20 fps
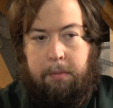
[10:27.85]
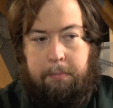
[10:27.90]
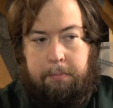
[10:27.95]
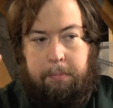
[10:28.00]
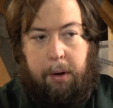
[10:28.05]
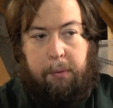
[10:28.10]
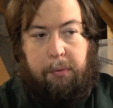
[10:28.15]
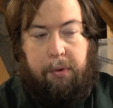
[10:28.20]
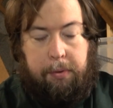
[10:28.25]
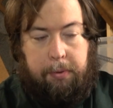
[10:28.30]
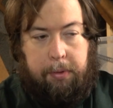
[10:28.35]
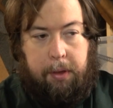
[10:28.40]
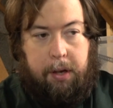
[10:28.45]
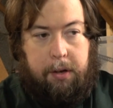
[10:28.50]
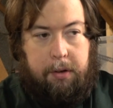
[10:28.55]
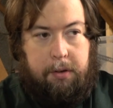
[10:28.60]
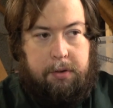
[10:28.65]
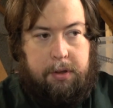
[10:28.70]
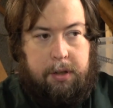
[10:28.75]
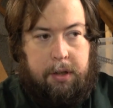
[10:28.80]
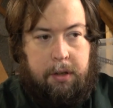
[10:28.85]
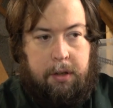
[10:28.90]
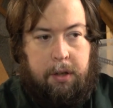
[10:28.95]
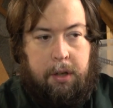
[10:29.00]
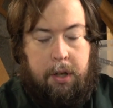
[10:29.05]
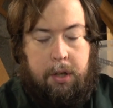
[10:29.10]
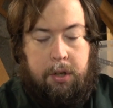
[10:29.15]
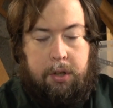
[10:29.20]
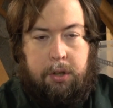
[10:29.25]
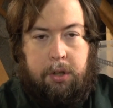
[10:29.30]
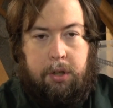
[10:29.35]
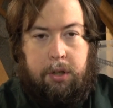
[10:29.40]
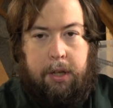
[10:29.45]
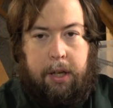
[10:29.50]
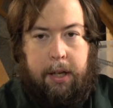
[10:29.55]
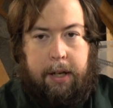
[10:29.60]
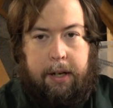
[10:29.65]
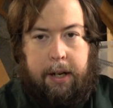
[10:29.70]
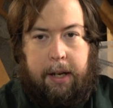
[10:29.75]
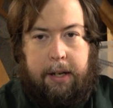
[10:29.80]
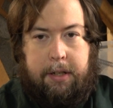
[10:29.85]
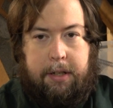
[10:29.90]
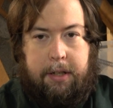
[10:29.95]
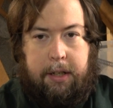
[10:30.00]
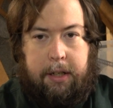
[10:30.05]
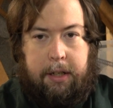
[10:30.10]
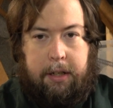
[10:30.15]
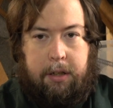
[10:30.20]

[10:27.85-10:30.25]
Both of those you can actually